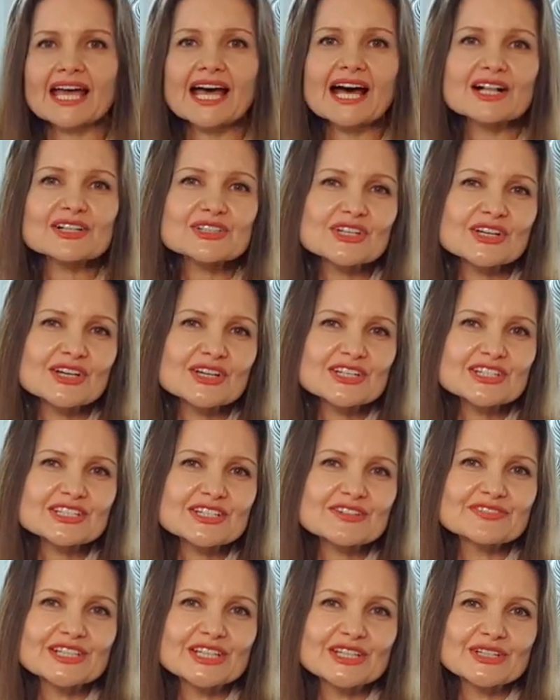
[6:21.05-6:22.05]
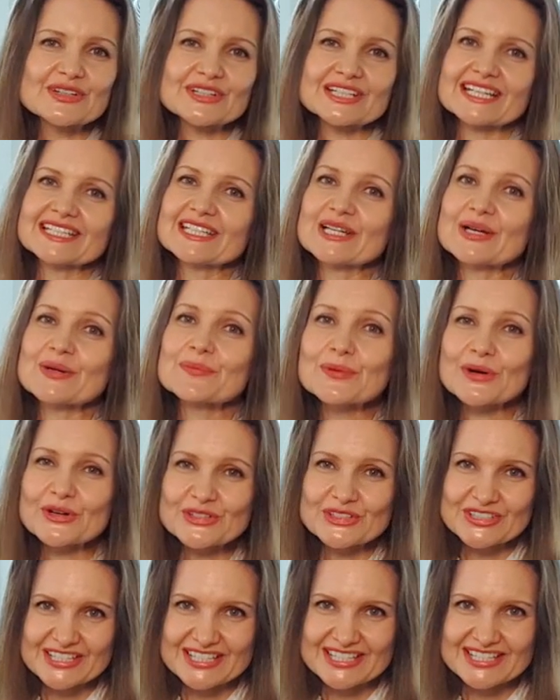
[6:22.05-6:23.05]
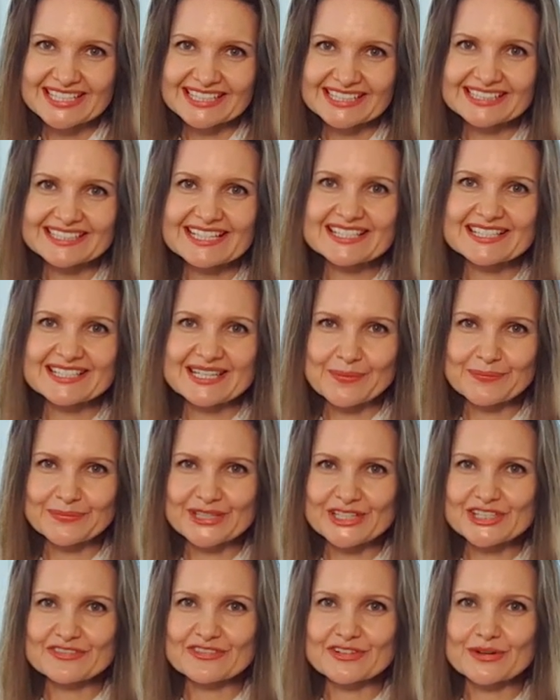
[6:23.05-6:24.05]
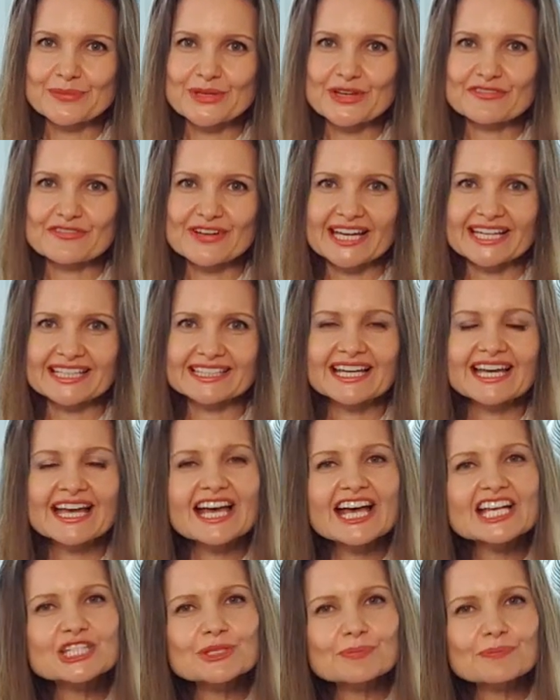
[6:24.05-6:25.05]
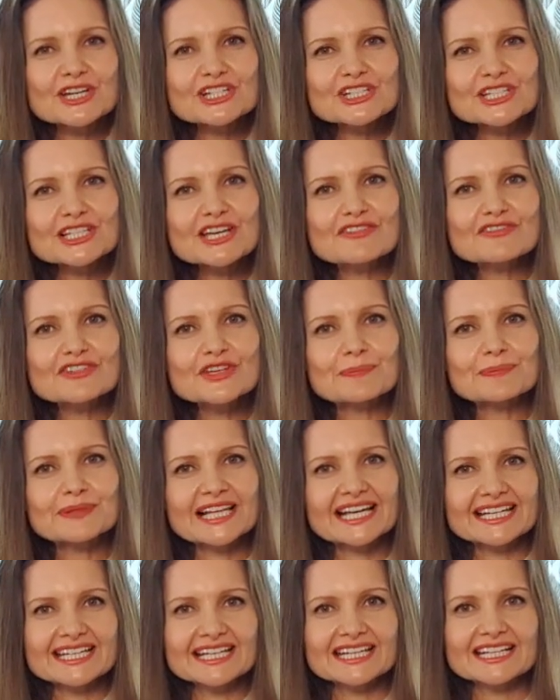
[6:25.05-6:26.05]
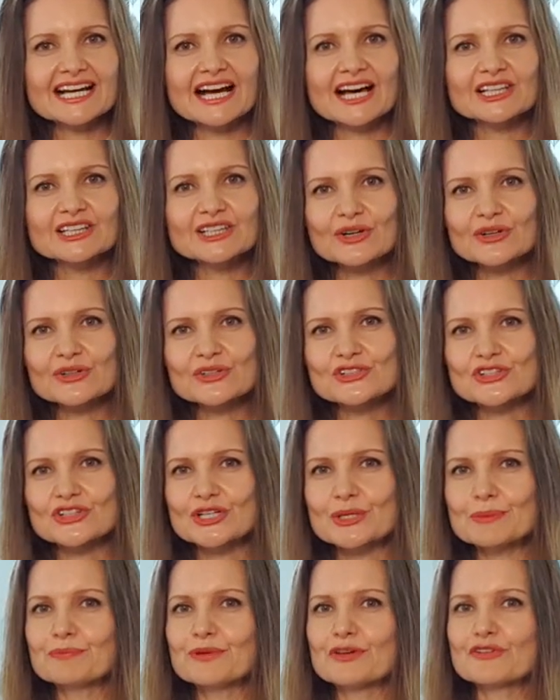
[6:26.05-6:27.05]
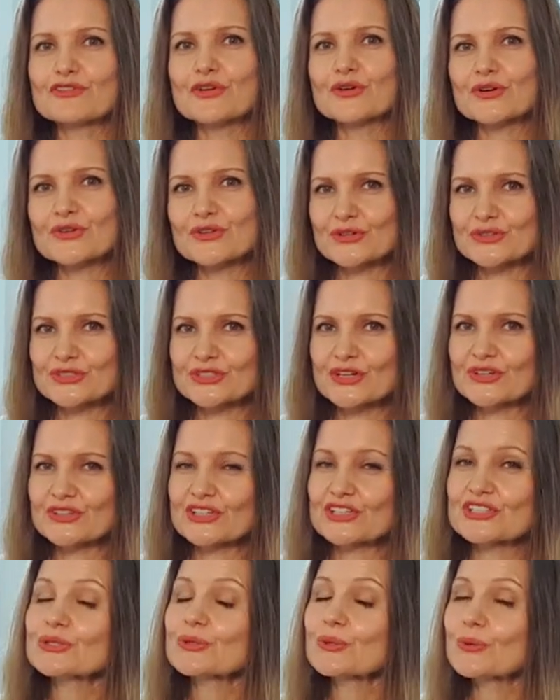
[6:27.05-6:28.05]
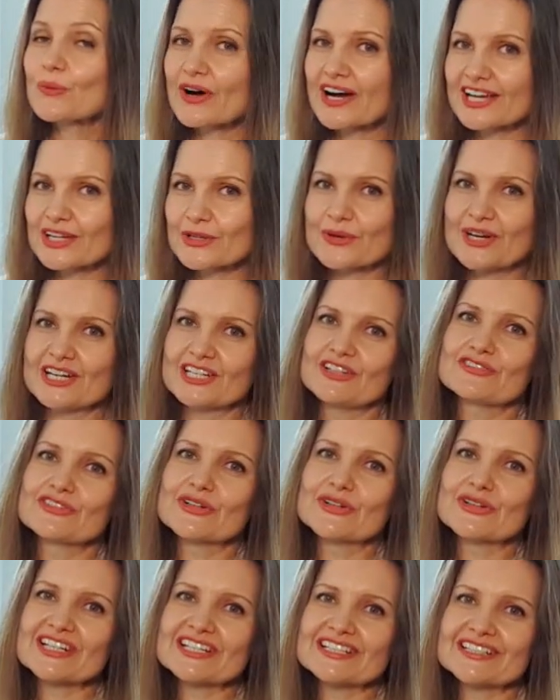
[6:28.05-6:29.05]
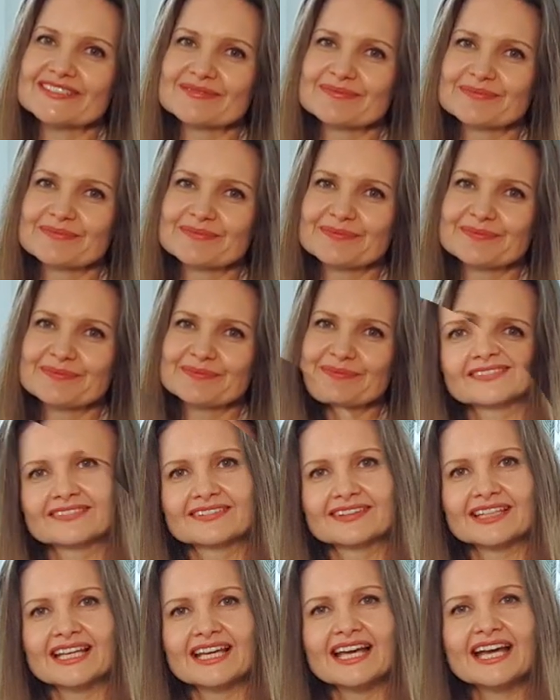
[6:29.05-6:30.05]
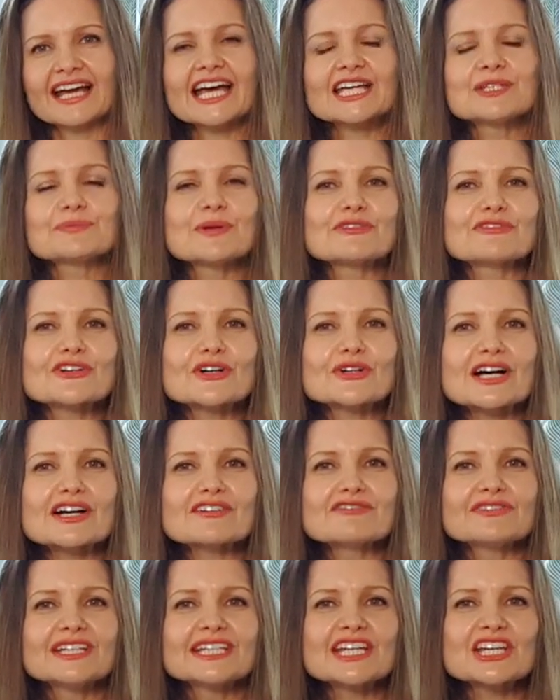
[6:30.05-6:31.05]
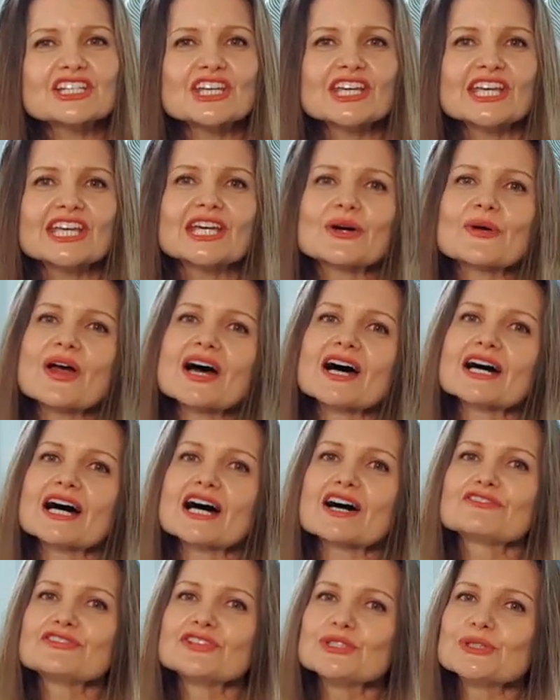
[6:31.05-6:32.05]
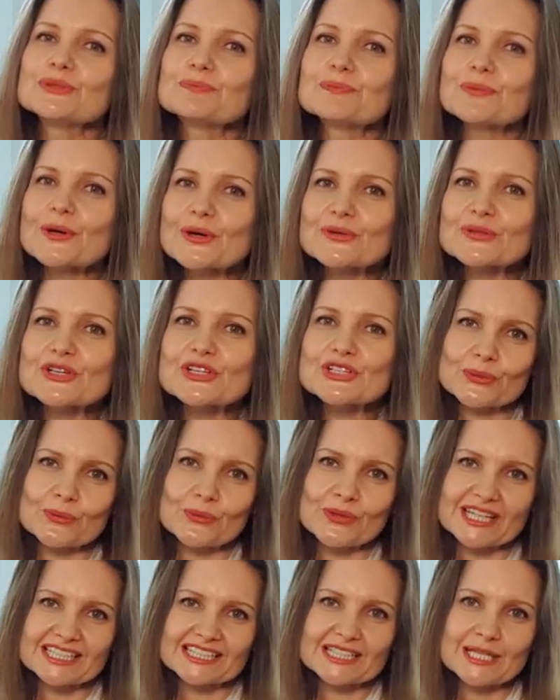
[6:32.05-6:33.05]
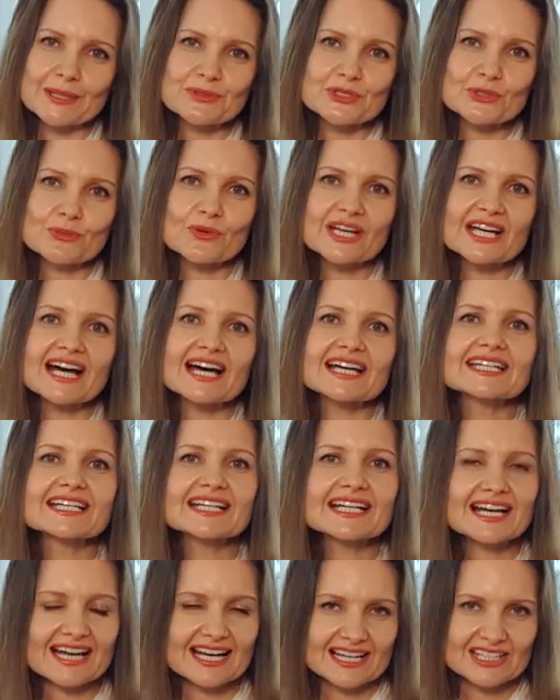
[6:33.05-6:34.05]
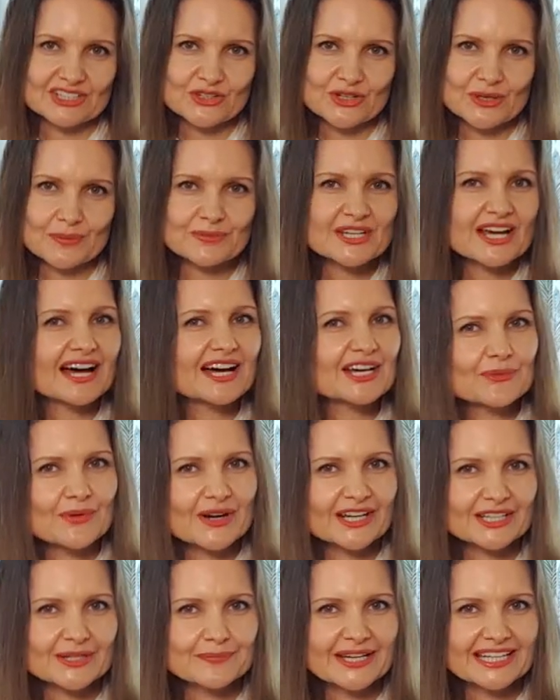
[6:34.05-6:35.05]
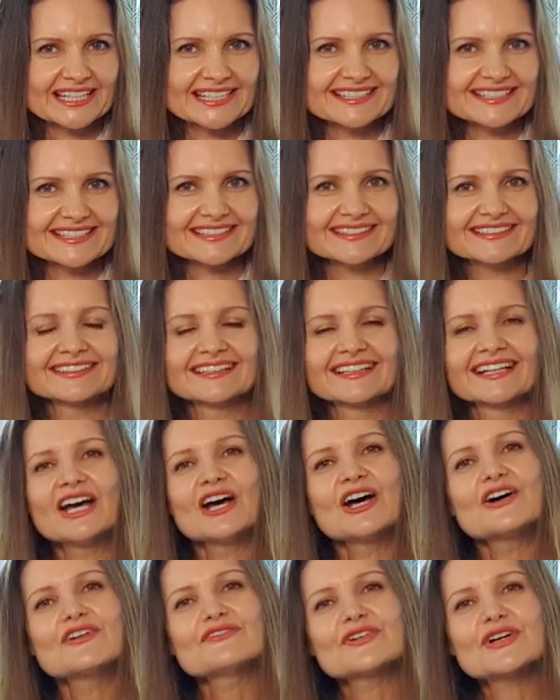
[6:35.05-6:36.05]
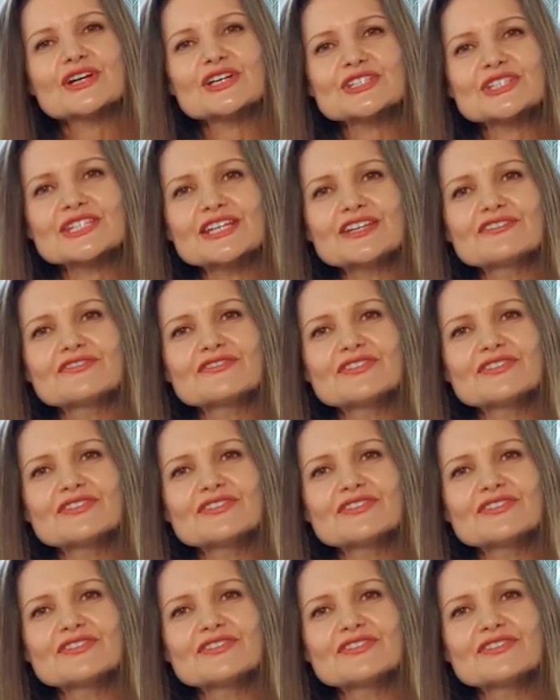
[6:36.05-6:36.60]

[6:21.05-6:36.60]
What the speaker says: Alternatively, you can get motion sickness tablets from your vet, especially if you're planning a long trip before your dog is quite ready for it. And before I finish, here are a few bonus quick tips regarding car trips I'd recommend. Firstly,